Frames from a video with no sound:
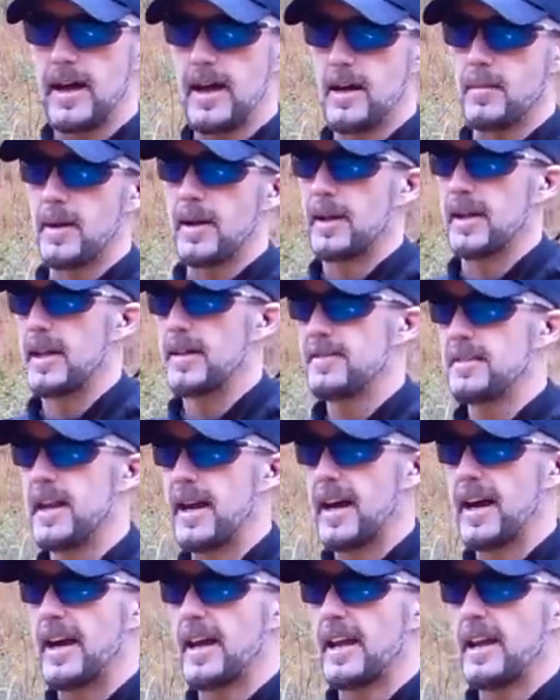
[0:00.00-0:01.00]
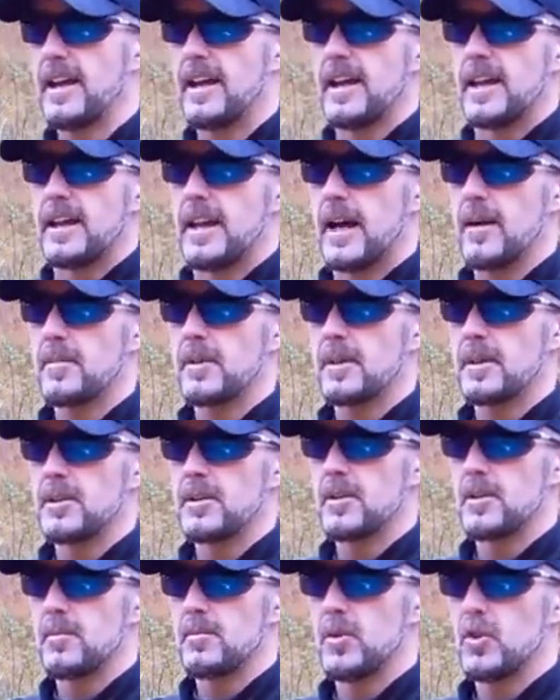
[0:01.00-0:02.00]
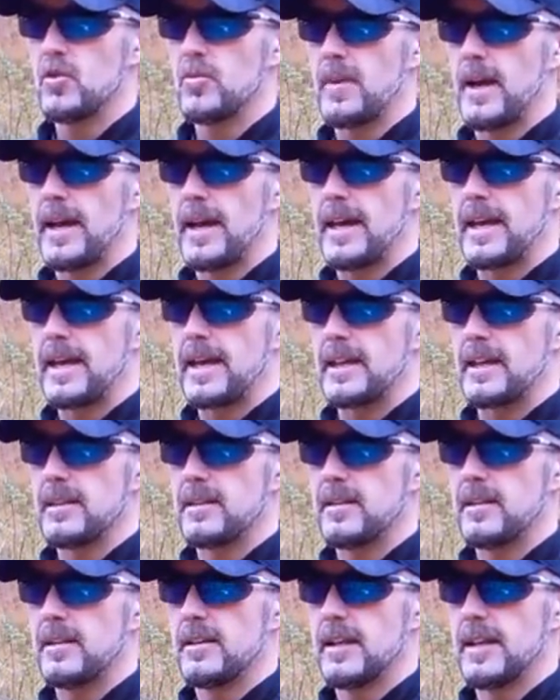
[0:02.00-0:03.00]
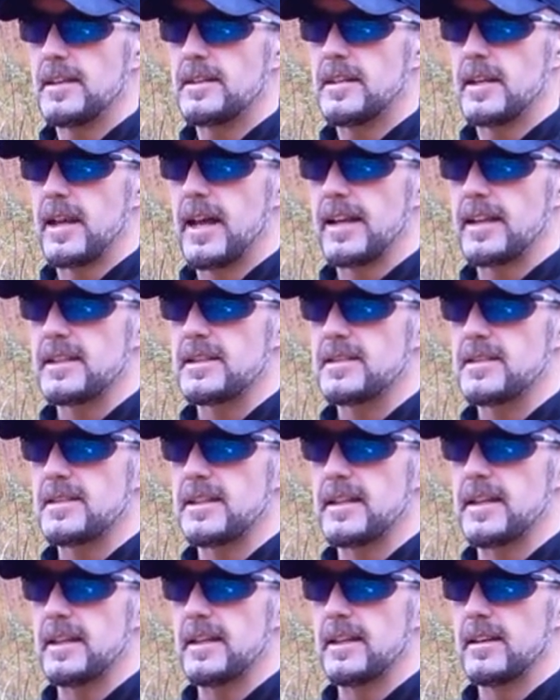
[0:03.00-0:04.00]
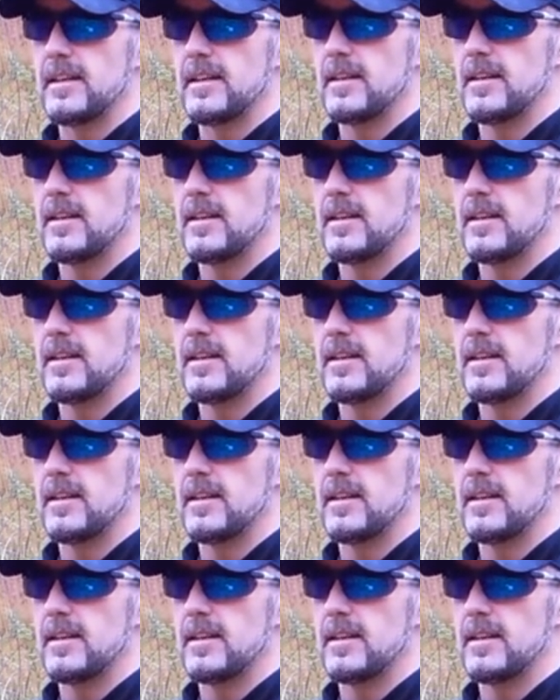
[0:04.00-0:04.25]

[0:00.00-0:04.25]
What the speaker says: eye, my left eye, now I'm going to move my hand until I can see it.